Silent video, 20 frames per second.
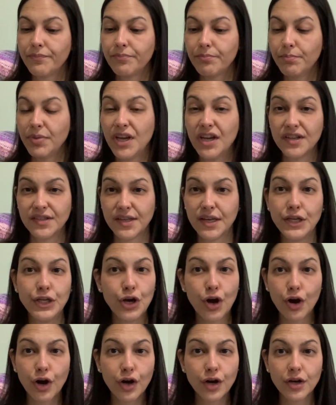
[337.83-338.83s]
because a
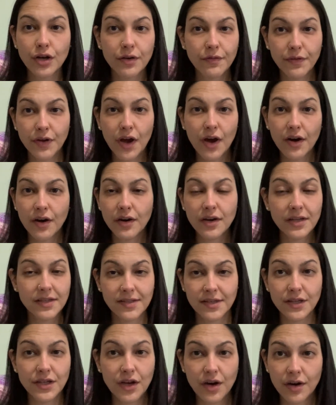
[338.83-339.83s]
yard of yarn is
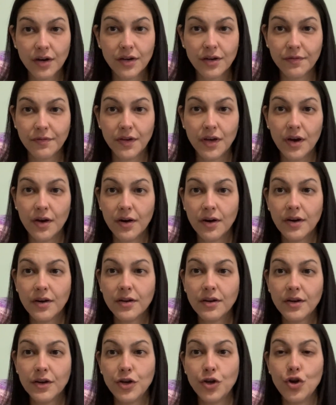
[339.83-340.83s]
a yard of
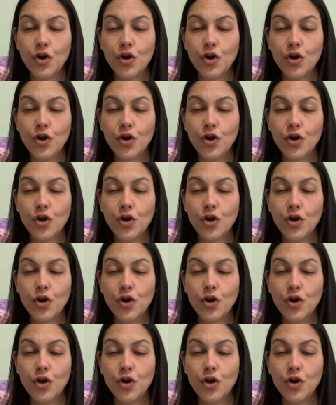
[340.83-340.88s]
yarn,